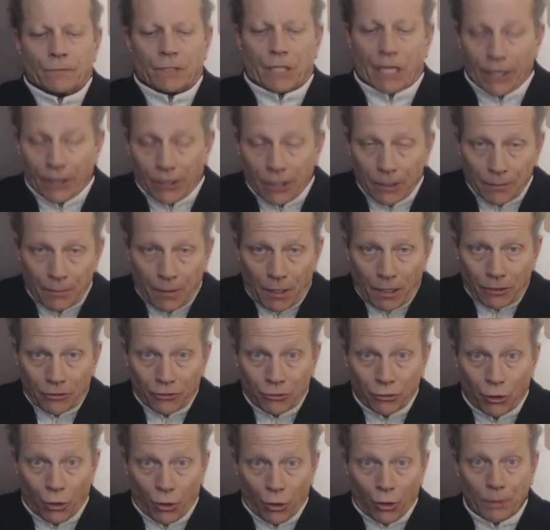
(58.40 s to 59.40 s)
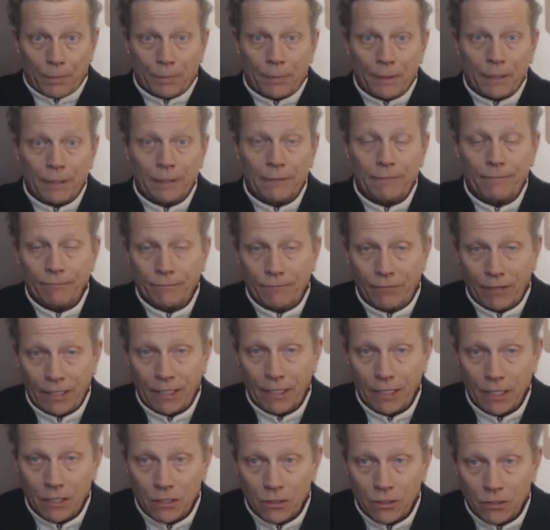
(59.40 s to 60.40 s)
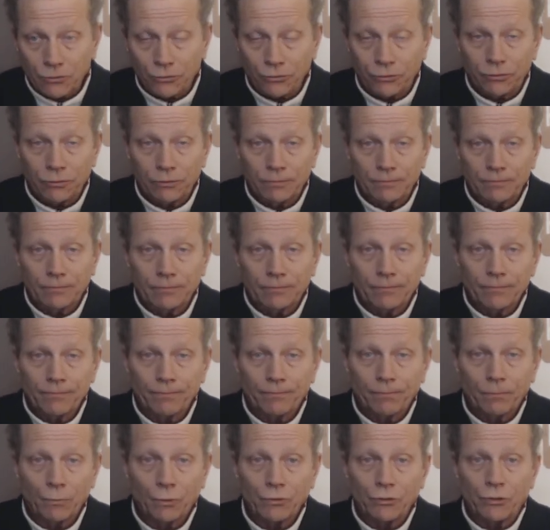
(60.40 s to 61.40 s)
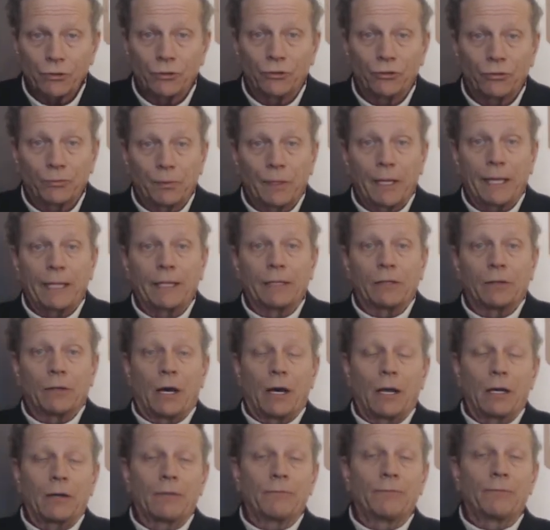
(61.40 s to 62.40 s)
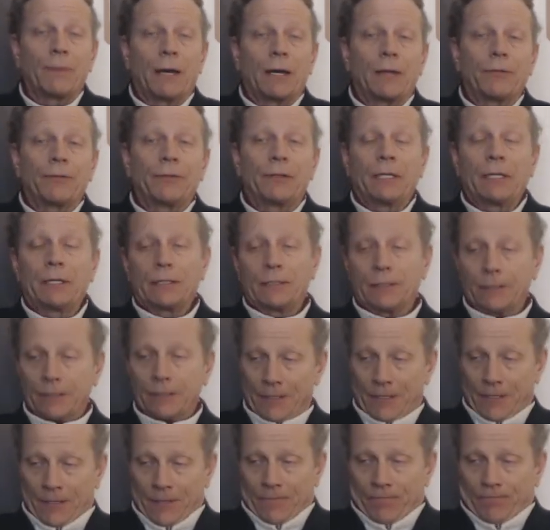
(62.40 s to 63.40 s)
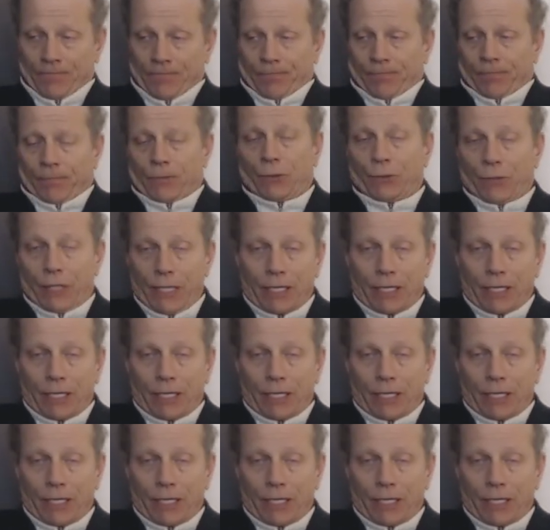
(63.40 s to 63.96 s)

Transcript: Karatbars corporate videos, which explain a lot about the uh, their